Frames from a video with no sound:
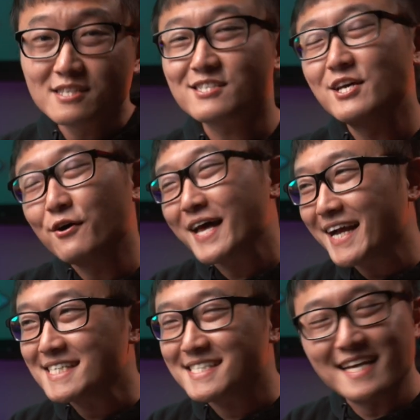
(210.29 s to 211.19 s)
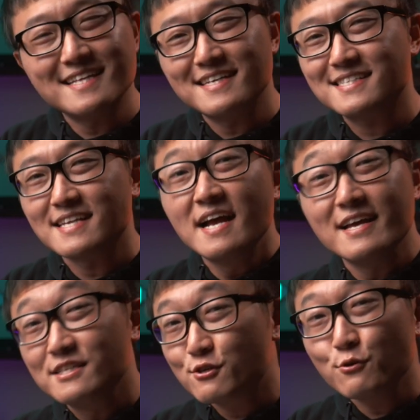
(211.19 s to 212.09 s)
So like I said, it's
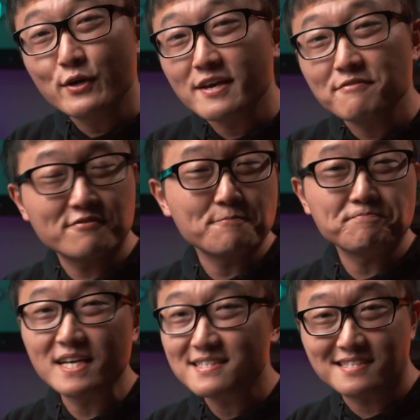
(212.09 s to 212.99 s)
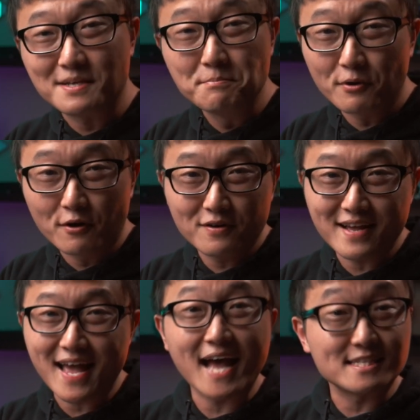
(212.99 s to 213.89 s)
intuitive, it's
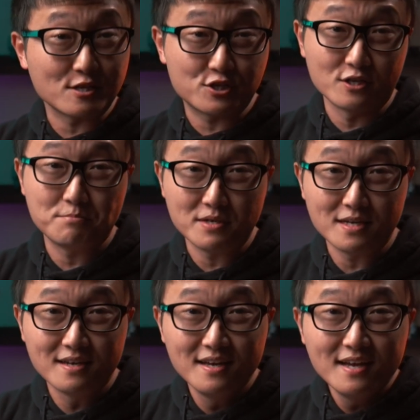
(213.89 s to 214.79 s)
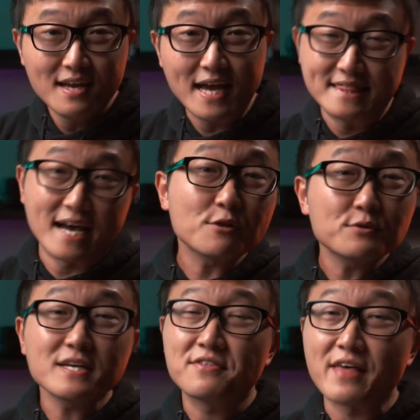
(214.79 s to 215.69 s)
simple, as it should be. And not
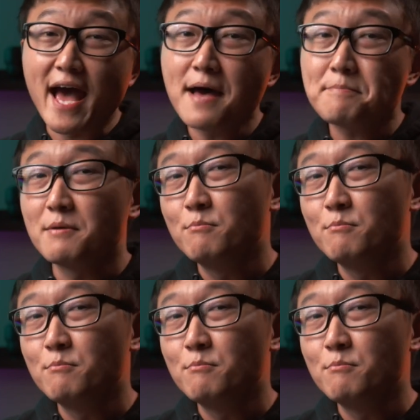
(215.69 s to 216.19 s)
only that, but